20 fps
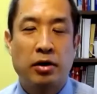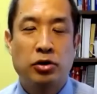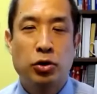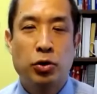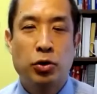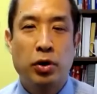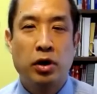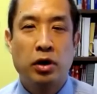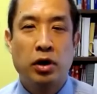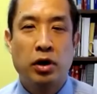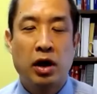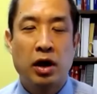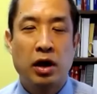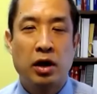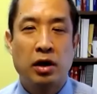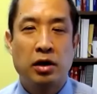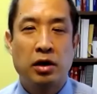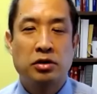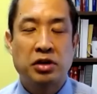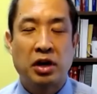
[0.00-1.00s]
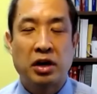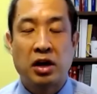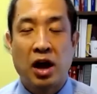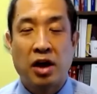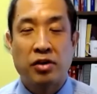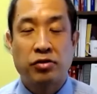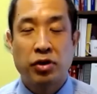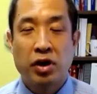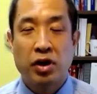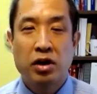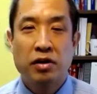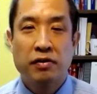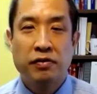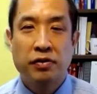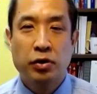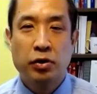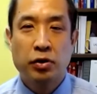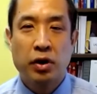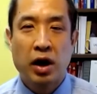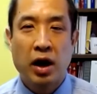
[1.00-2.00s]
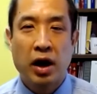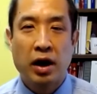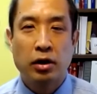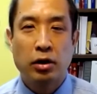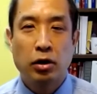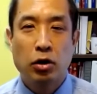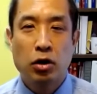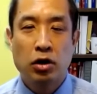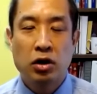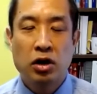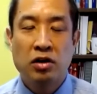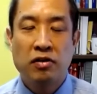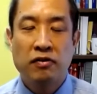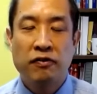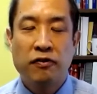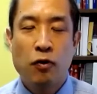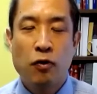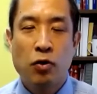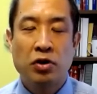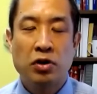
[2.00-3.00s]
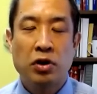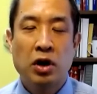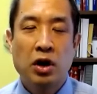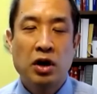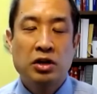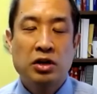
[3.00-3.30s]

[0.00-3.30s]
doing a psychiatric interview and looking for